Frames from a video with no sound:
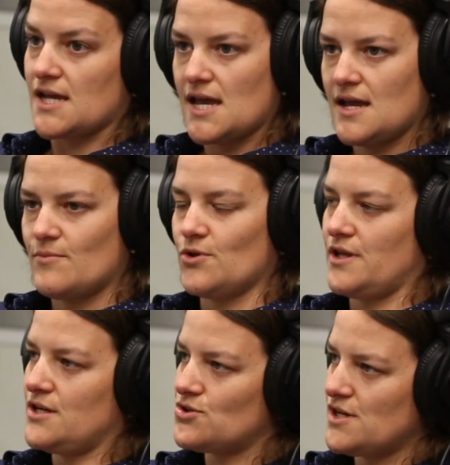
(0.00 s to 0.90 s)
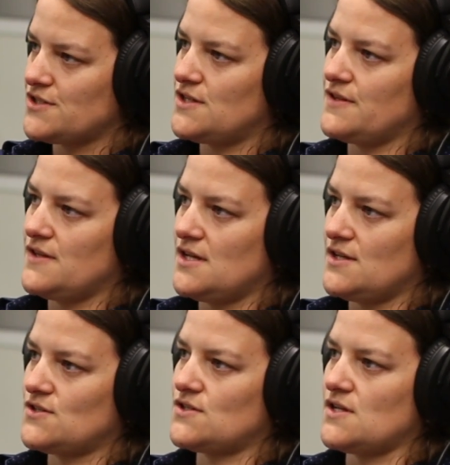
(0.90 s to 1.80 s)
hey, I'm really interested in
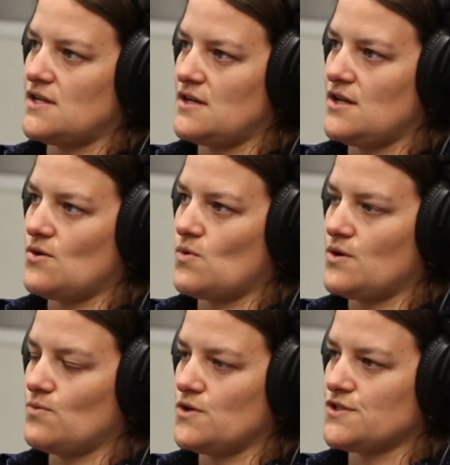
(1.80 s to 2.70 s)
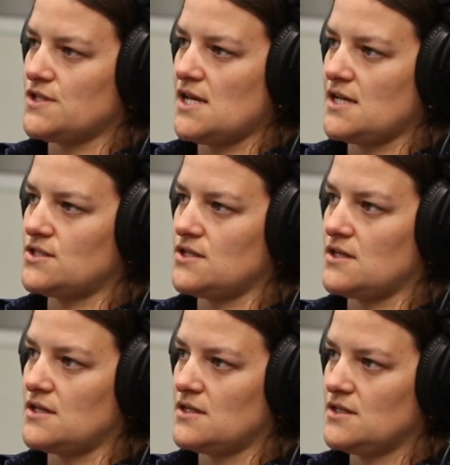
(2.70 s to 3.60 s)
this, and what does it take
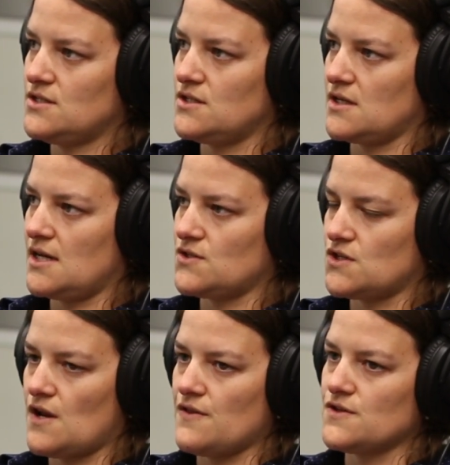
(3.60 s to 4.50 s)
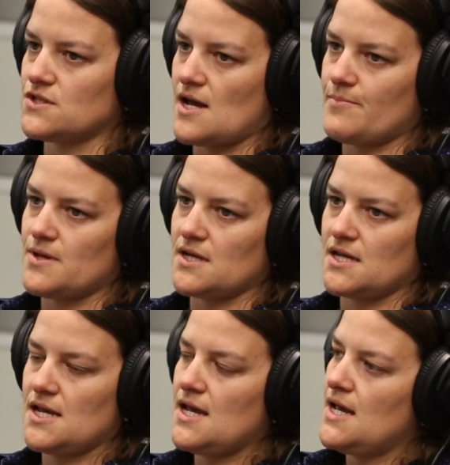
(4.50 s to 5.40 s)
to kind of study this topic?